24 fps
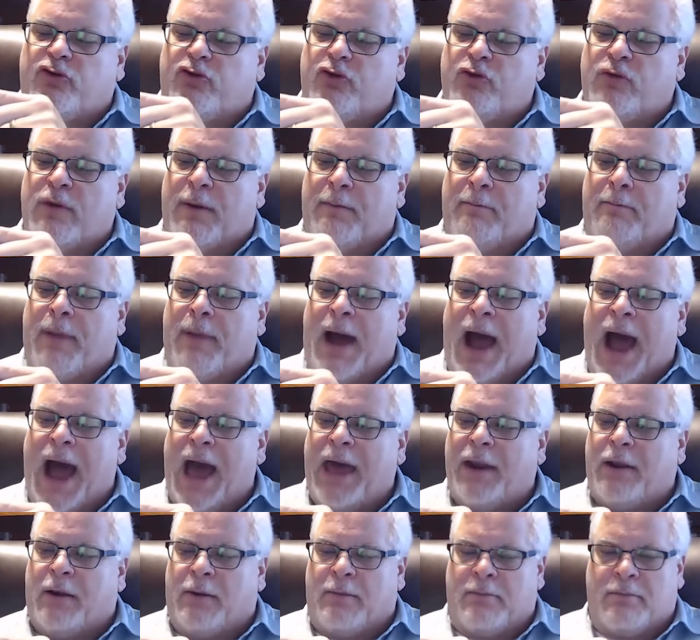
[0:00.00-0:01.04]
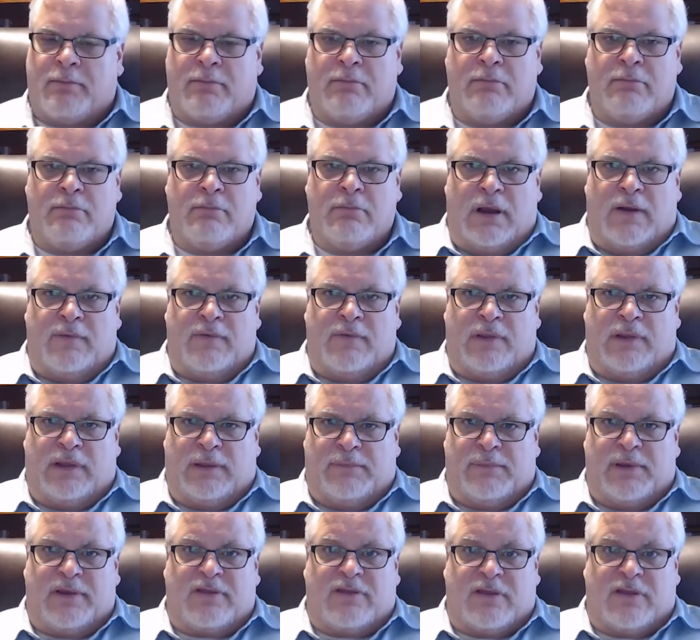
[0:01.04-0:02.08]
to the bottom of the
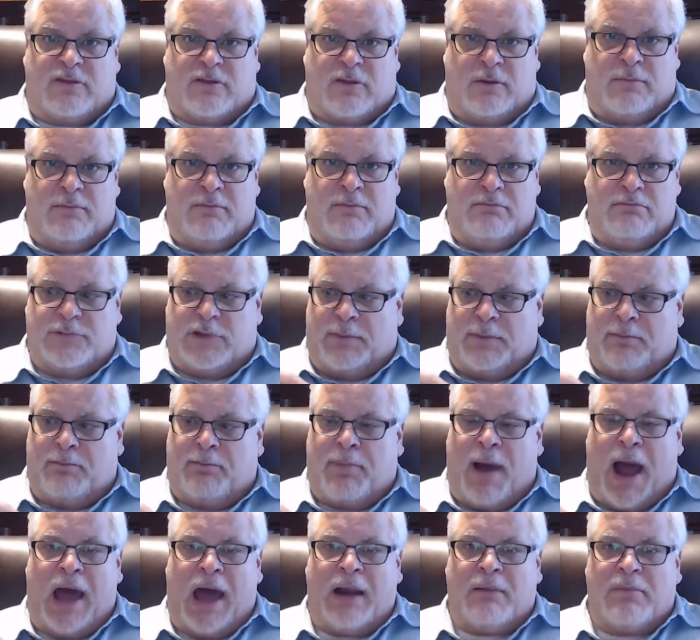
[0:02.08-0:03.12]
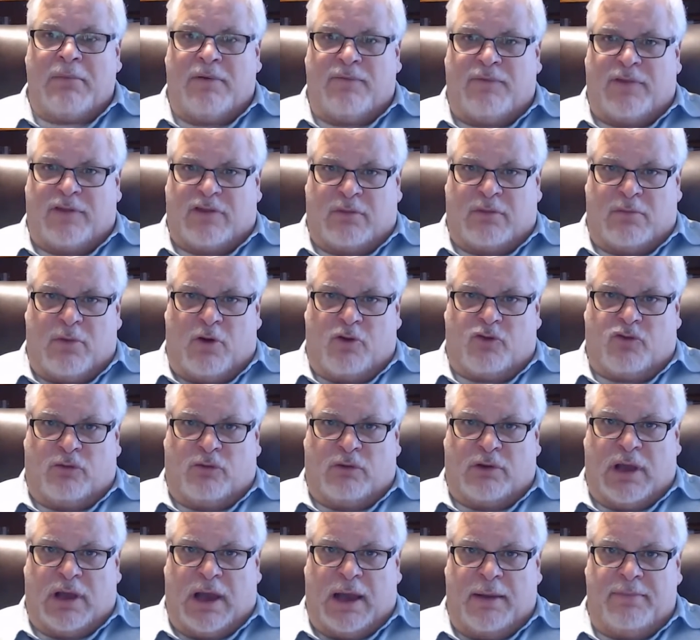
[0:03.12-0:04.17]
limbic system, the bottom of this
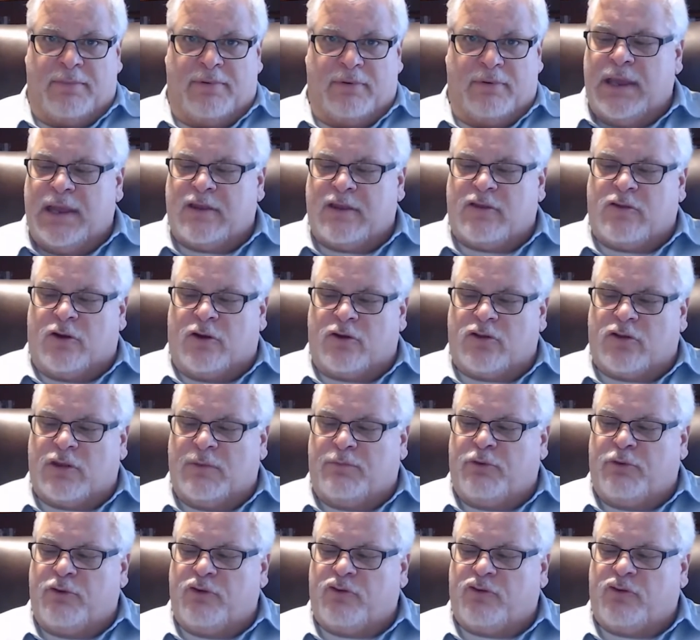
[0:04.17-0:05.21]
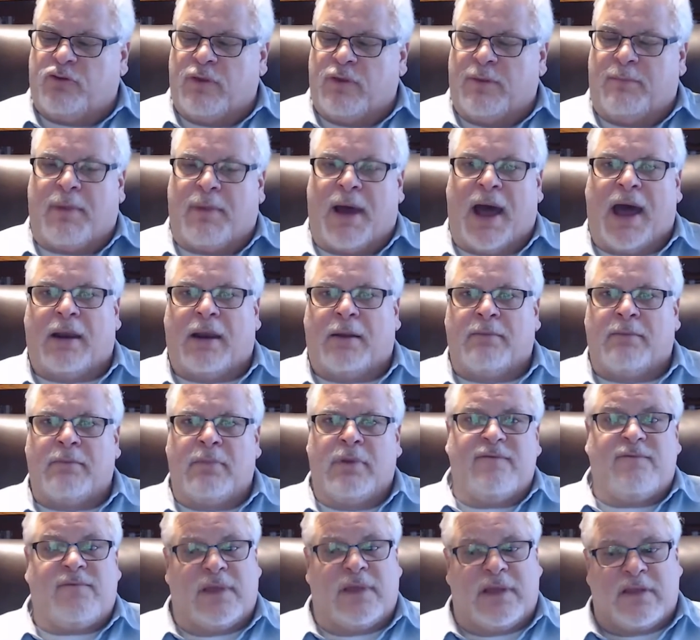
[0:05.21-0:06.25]
emotional cup. It starts to push to the
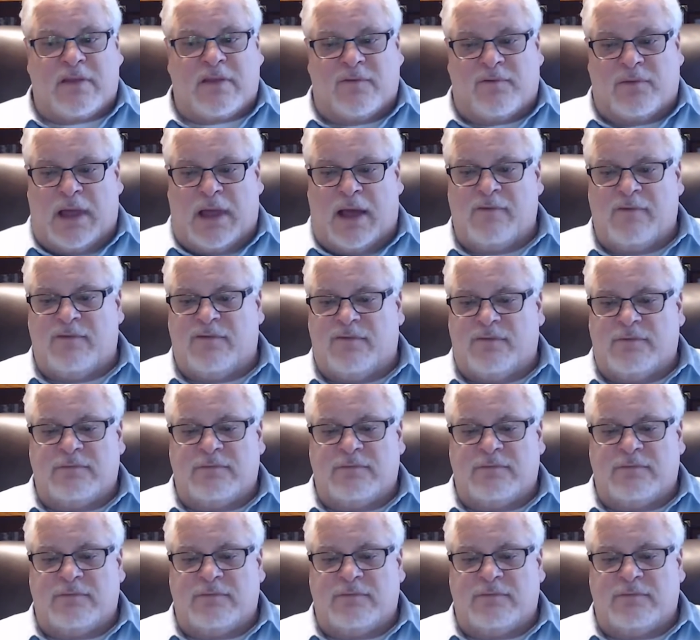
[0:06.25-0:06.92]
bottom feelings of love,